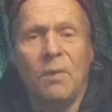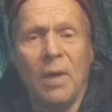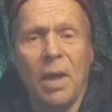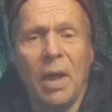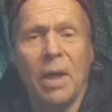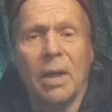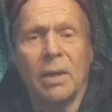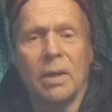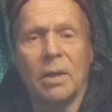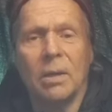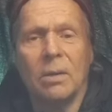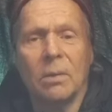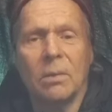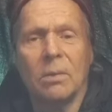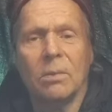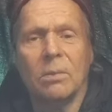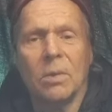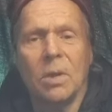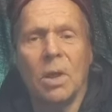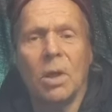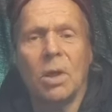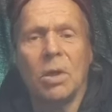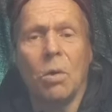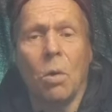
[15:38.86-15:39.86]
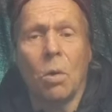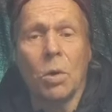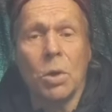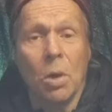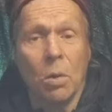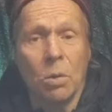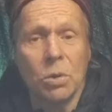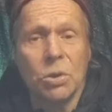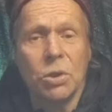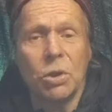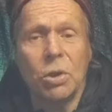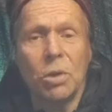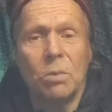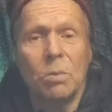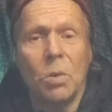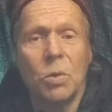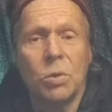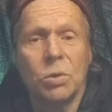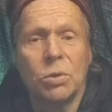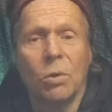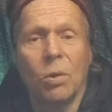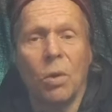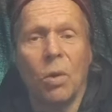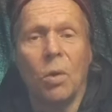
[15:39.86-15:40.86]
van, also a
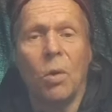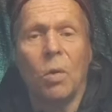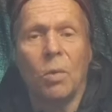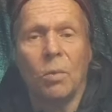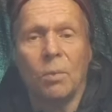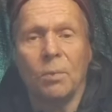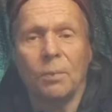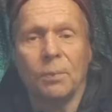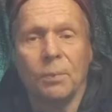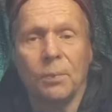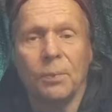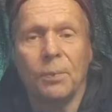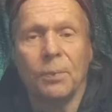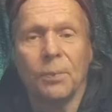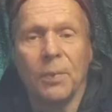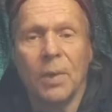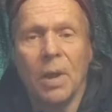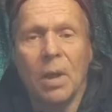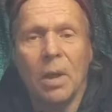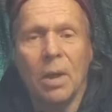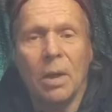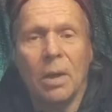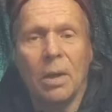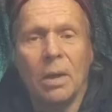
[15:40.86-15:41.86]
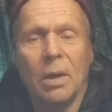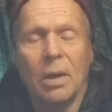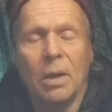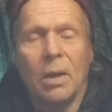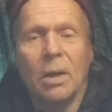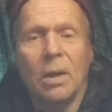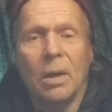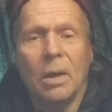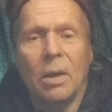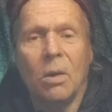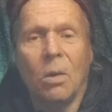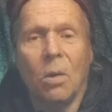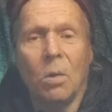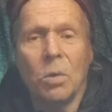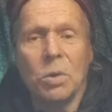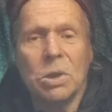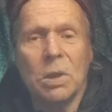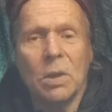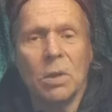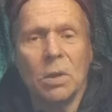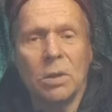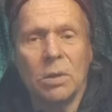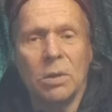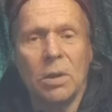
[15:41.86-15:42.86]
motorhome,
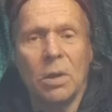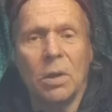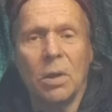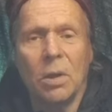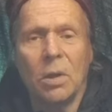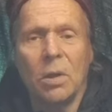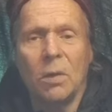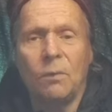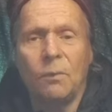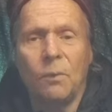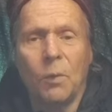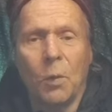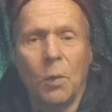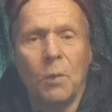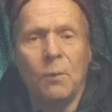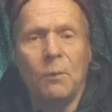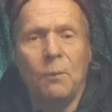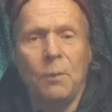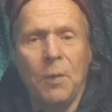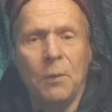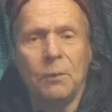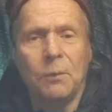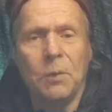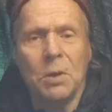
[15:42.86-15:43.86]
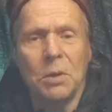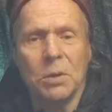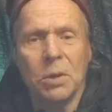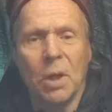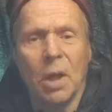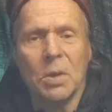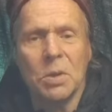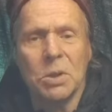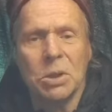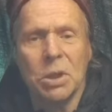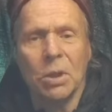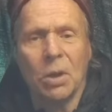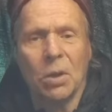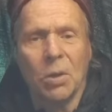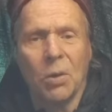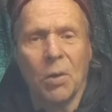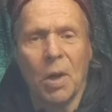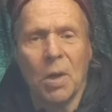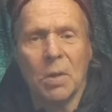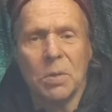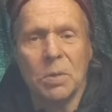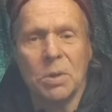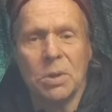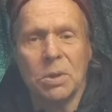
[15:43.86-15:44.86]
also for 15,000
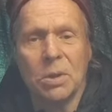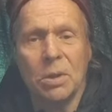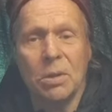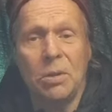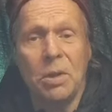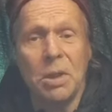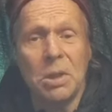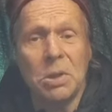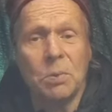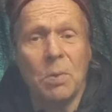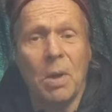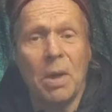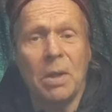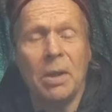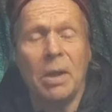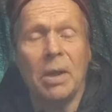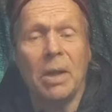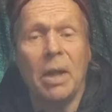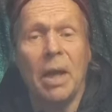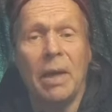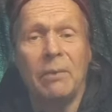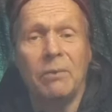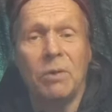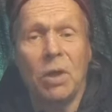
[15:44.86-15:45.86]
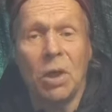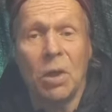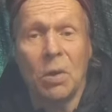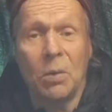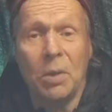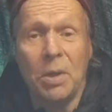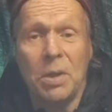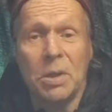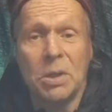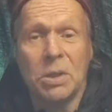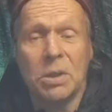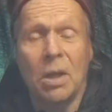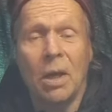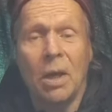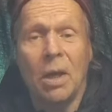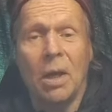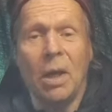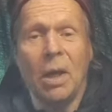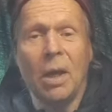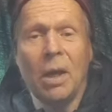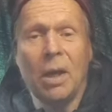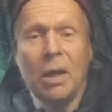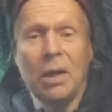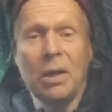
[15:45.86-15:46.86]
crowns. And this one I have now
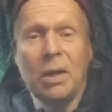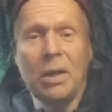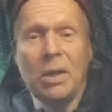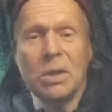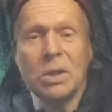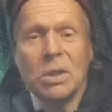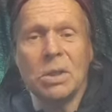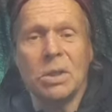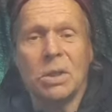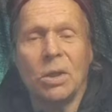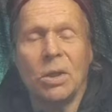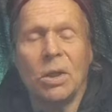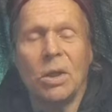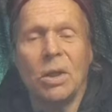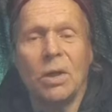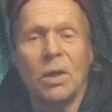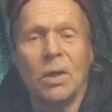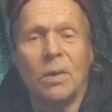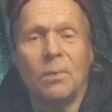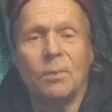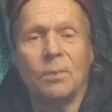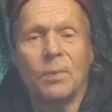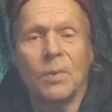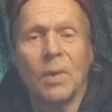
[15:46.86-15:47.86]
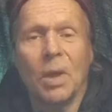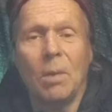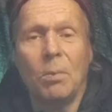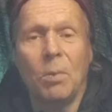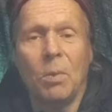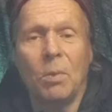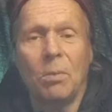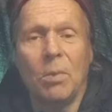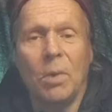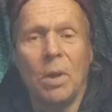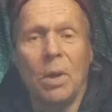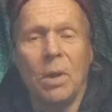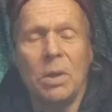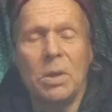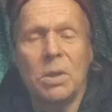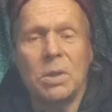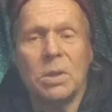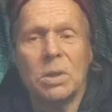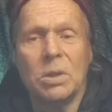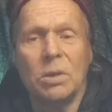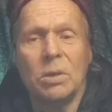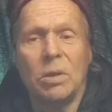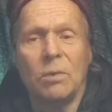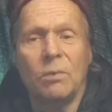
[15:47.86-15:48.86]
was
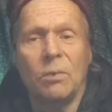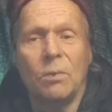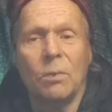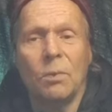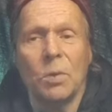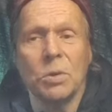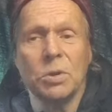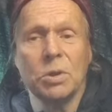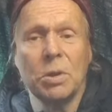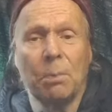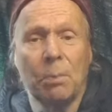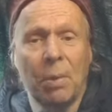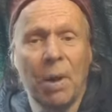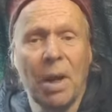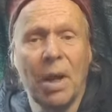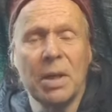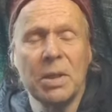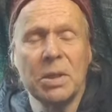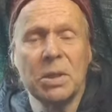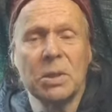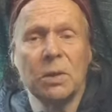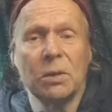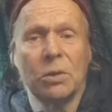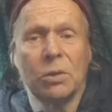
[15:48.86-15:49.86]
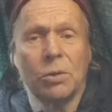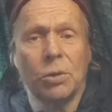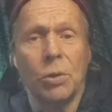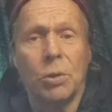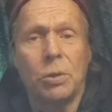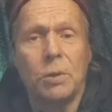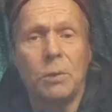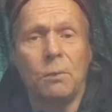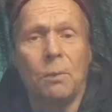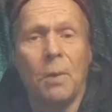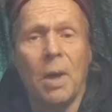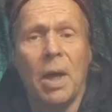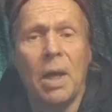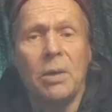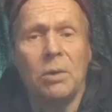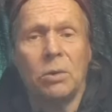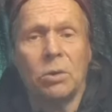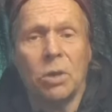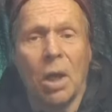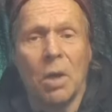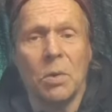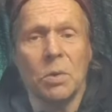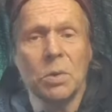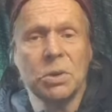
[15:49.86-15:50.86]
the price
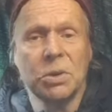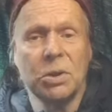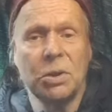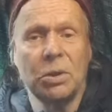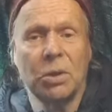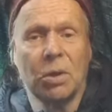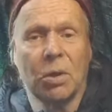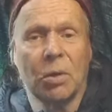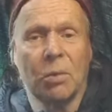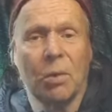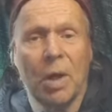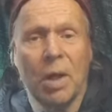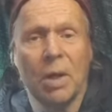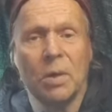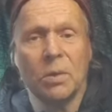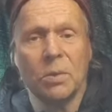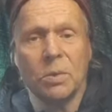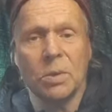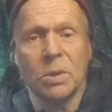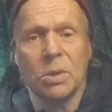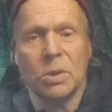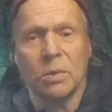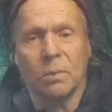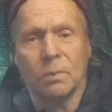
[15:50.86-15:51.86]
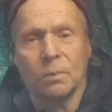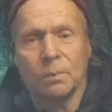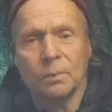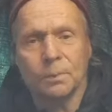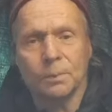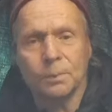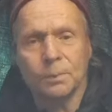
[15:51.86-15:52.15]
35,000 crowns.